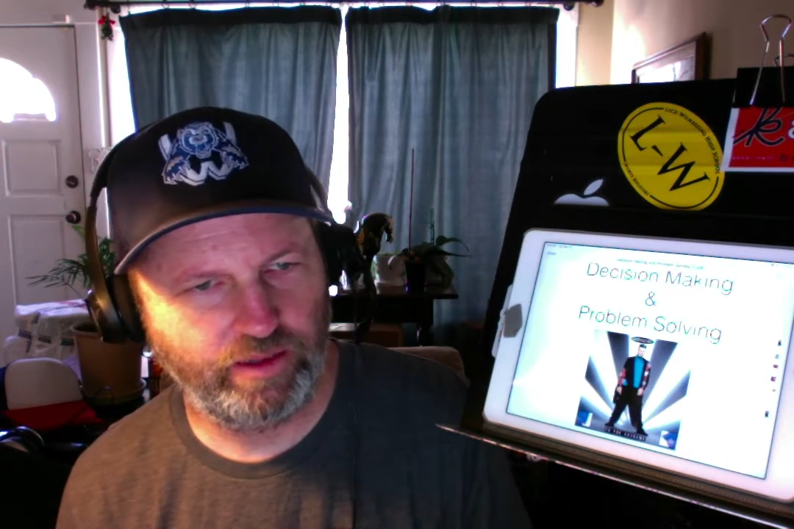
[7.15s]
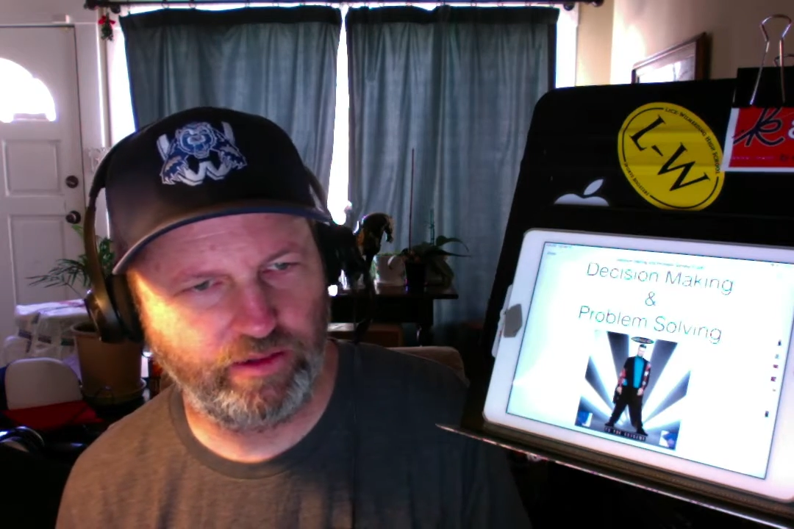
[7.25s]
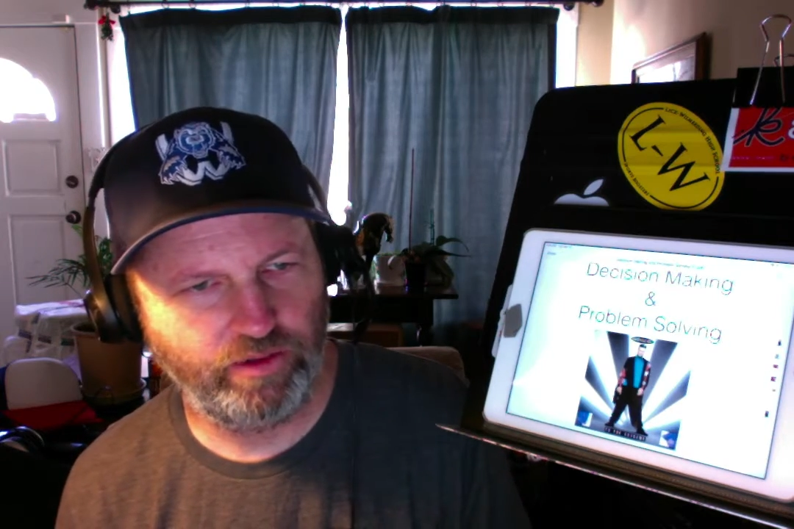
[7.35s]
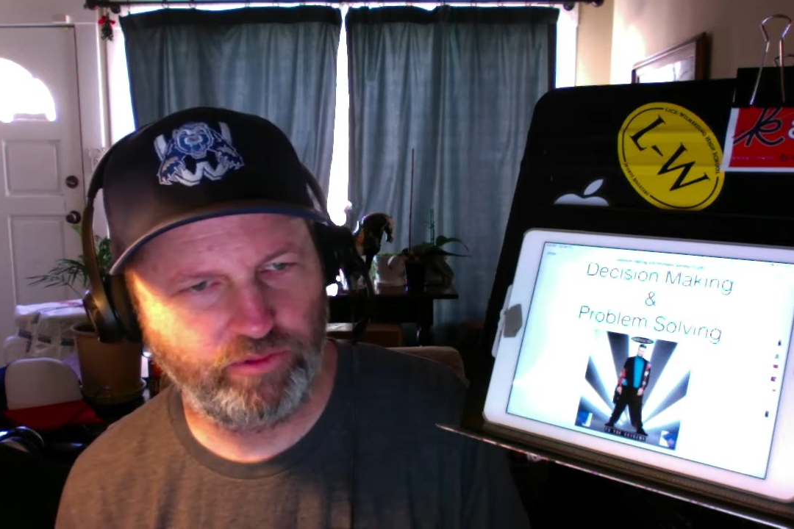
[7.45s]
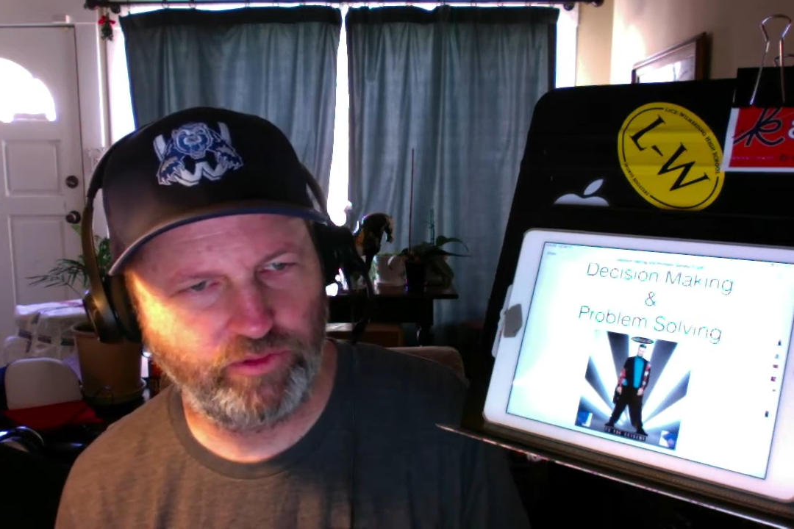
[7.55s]

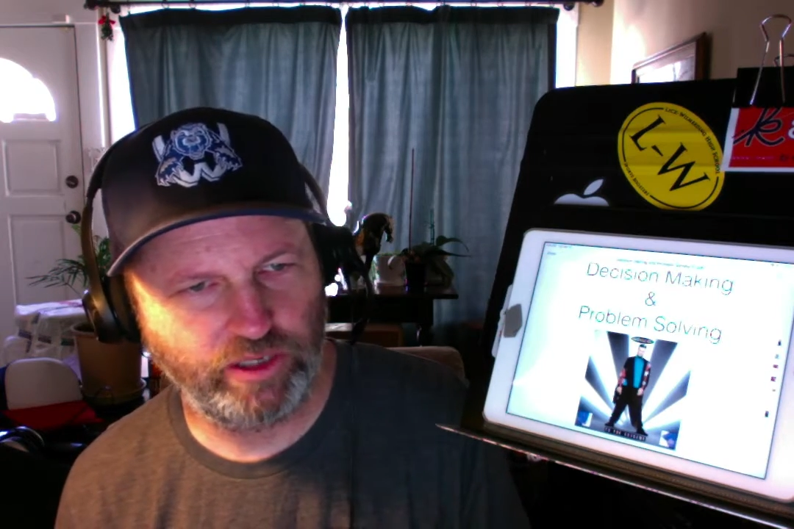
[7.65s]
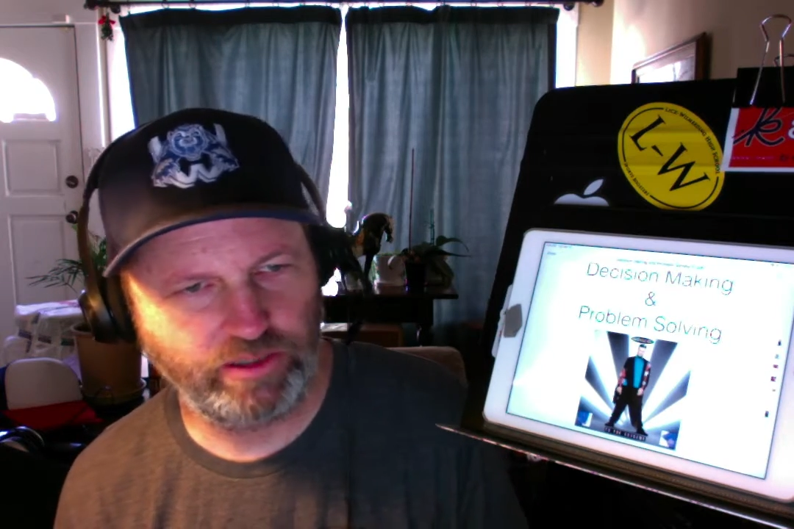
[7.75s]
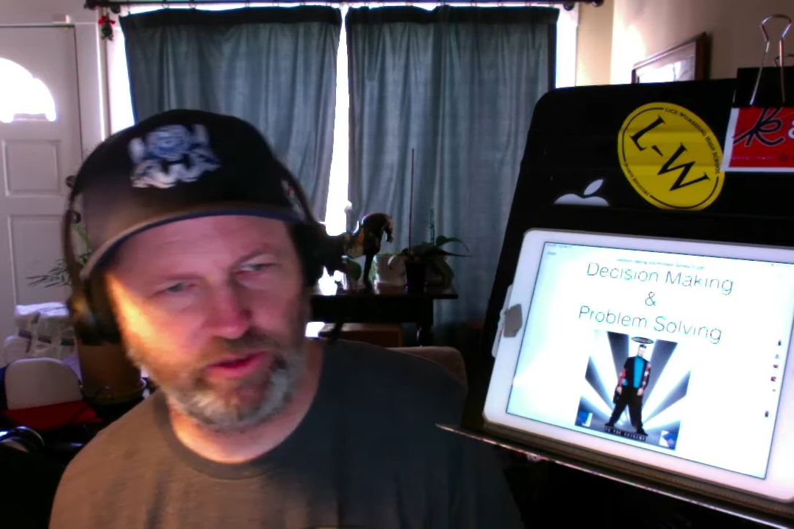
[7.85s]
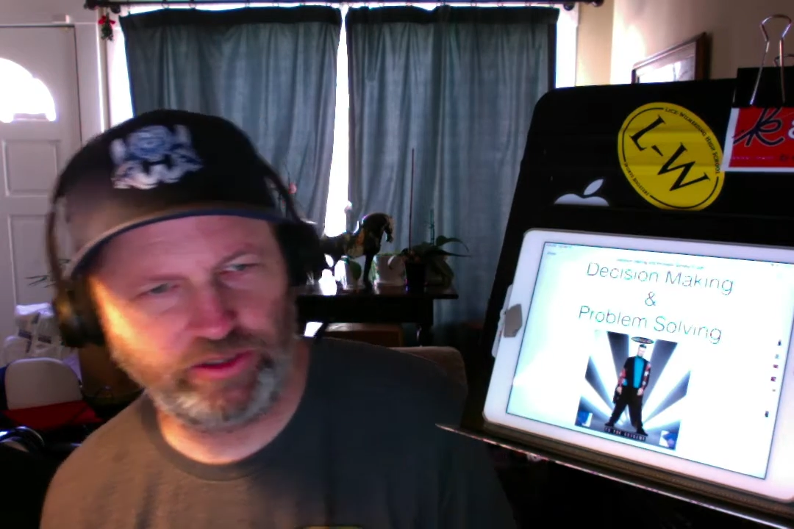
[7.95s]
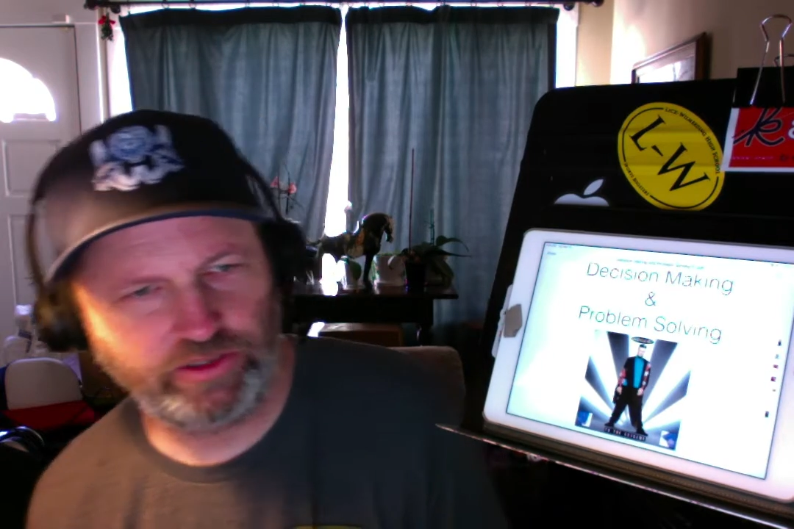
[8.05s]
we've talked
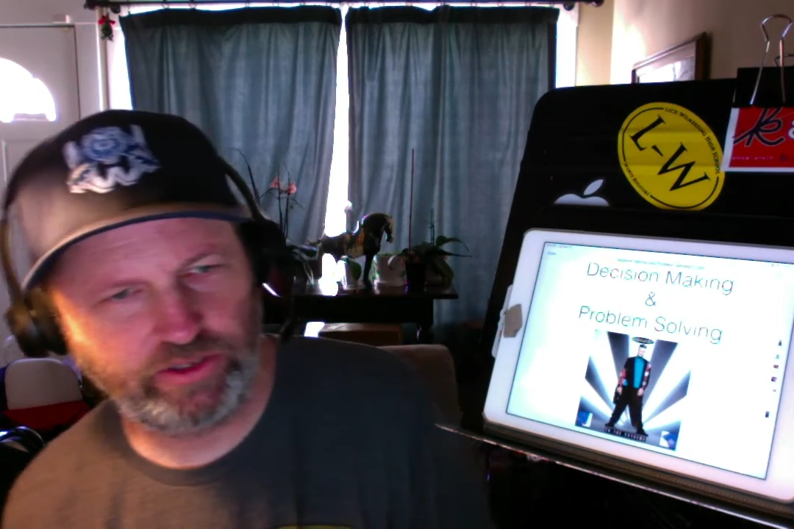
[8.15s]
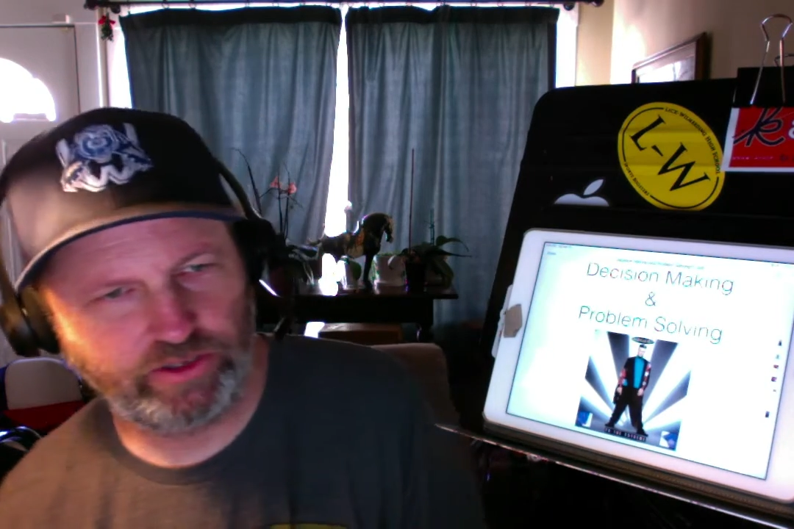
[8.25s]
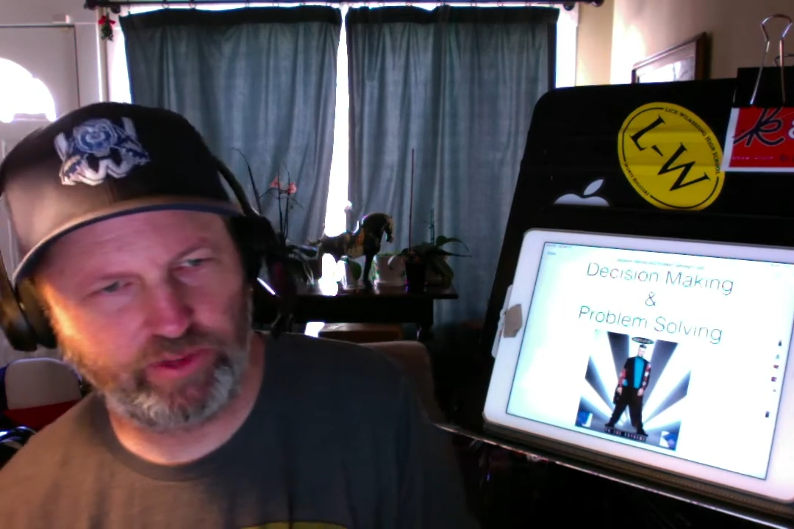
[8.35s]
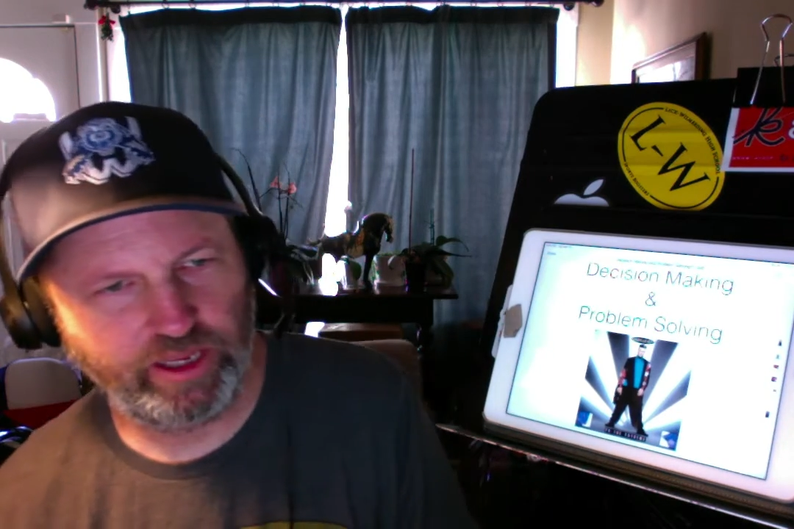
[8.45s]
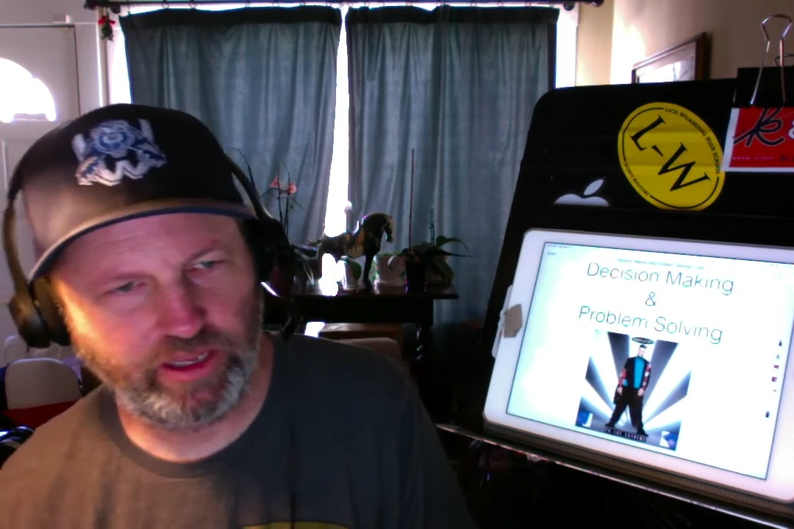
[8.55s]
about
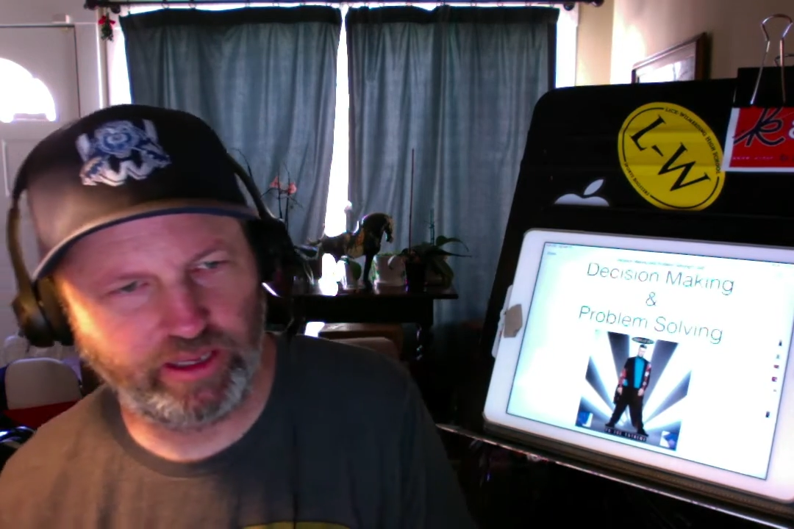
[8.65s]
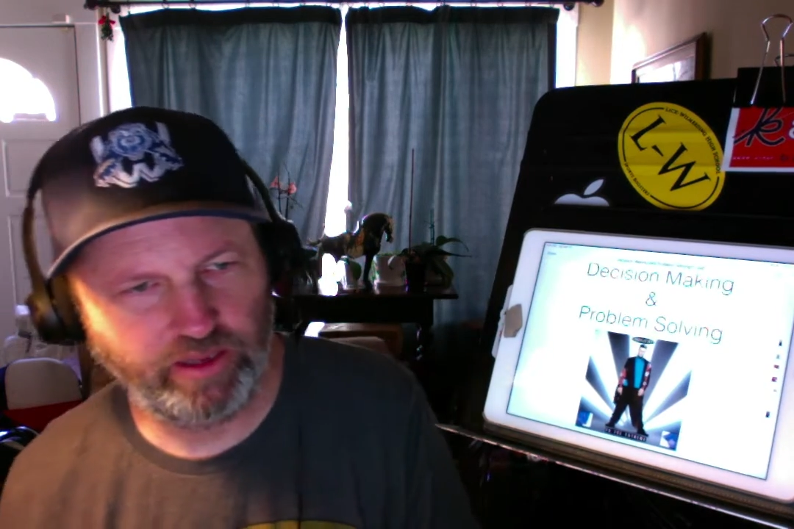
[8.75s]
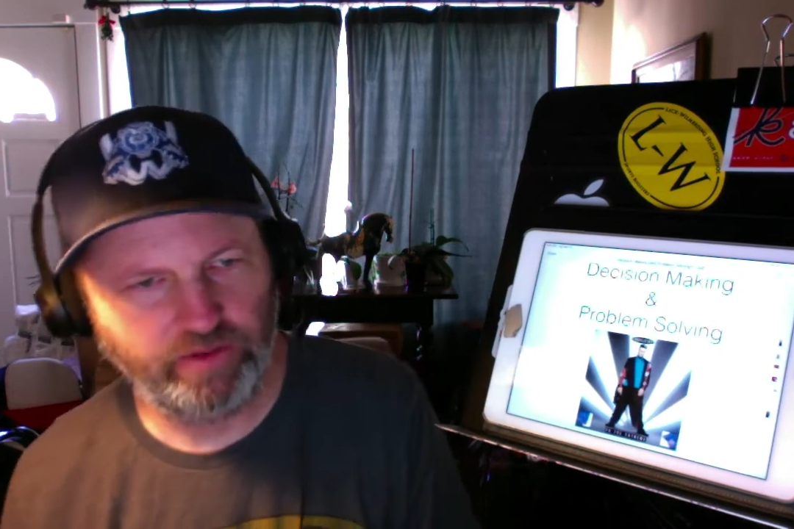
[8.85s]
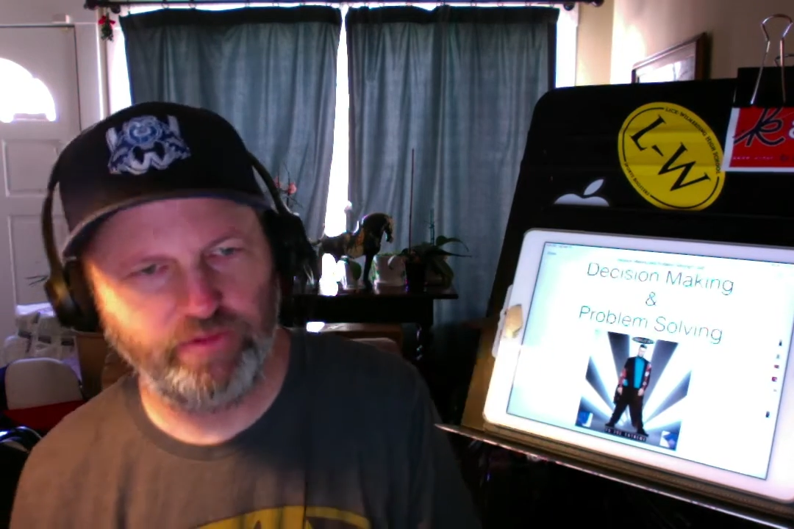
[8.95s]
decision making